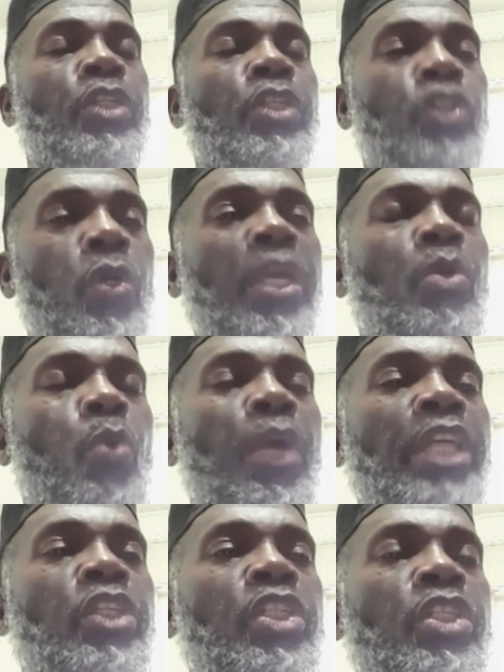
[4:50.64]
During
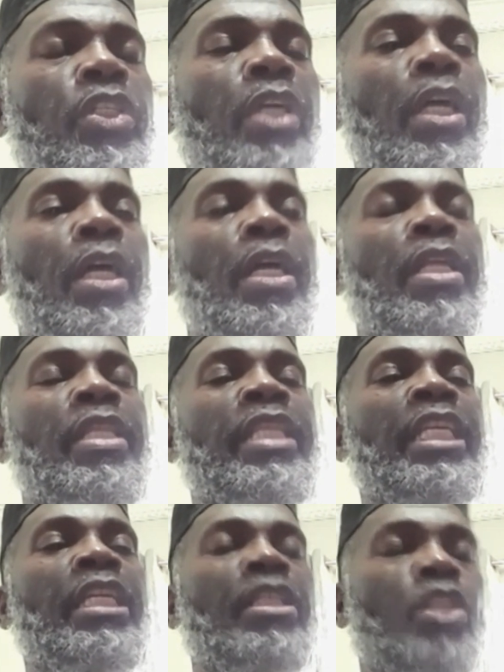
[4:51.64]
which
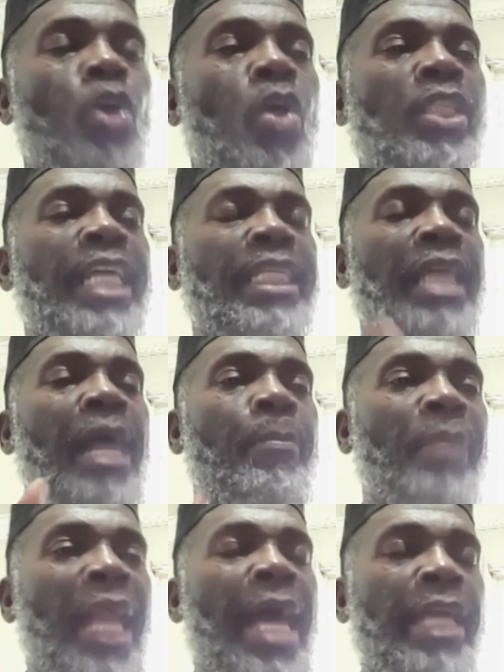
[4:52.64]
those that
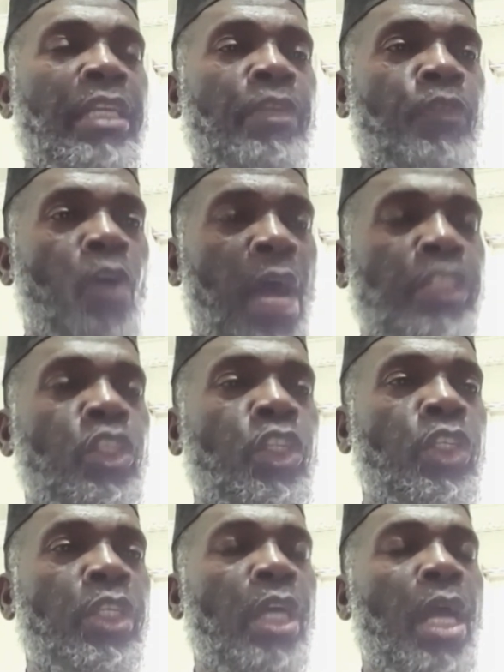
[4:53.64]
applied for
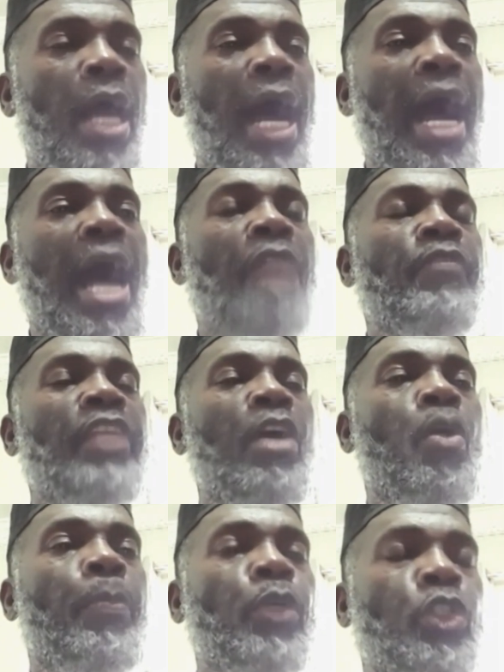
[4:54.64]
Hajj have
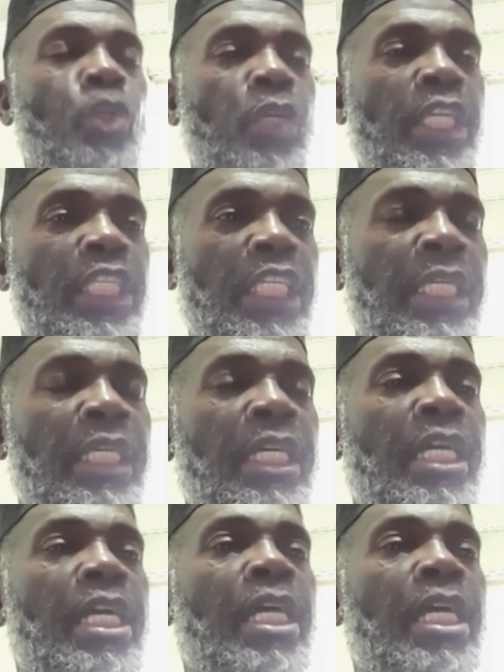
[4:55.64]
the opportunity
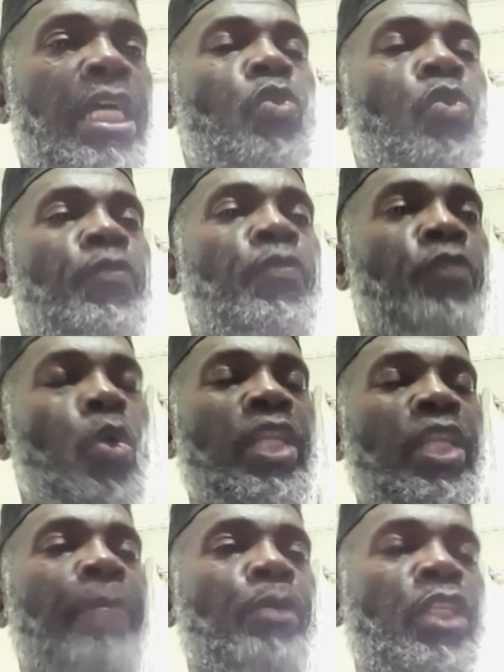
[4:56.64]
to view
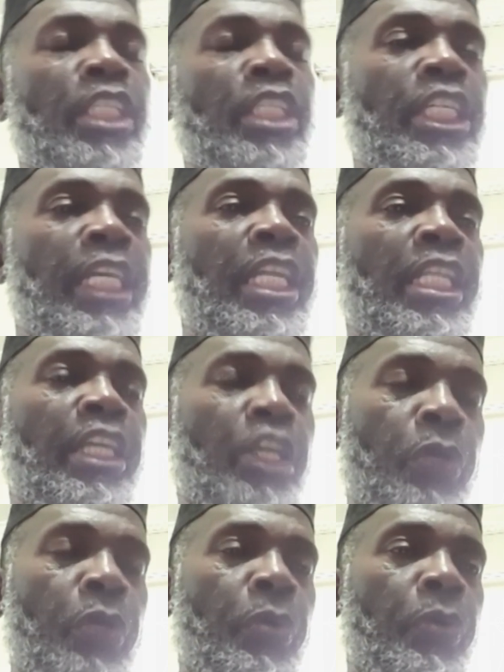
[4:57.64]
their position in the
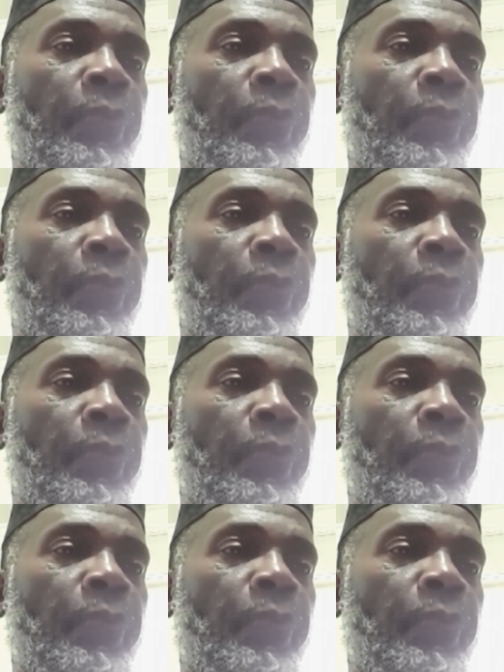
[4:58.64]
queue.